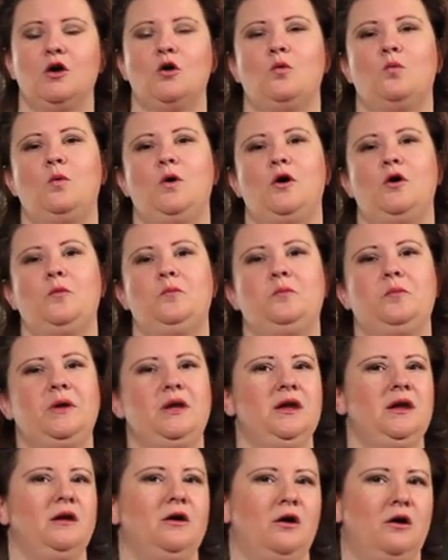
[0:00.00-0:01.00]
Well,
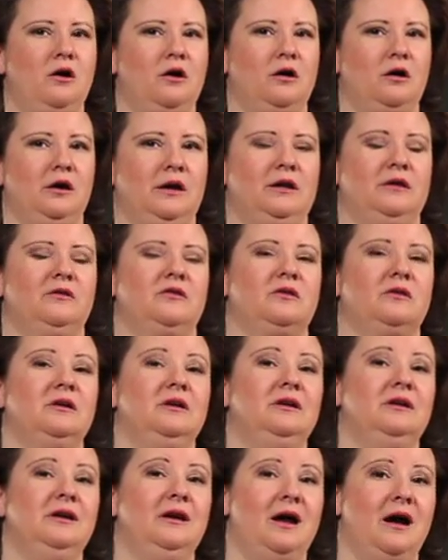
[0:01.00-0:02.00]
PR is
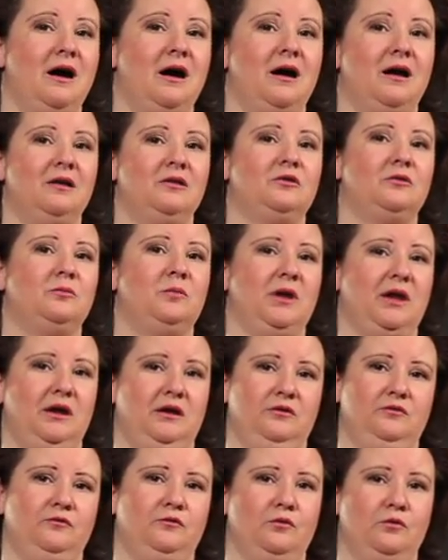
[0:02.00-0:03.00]
not
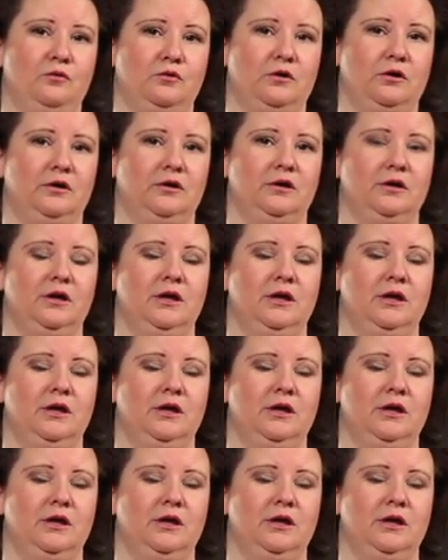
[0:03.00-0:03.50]
paid for,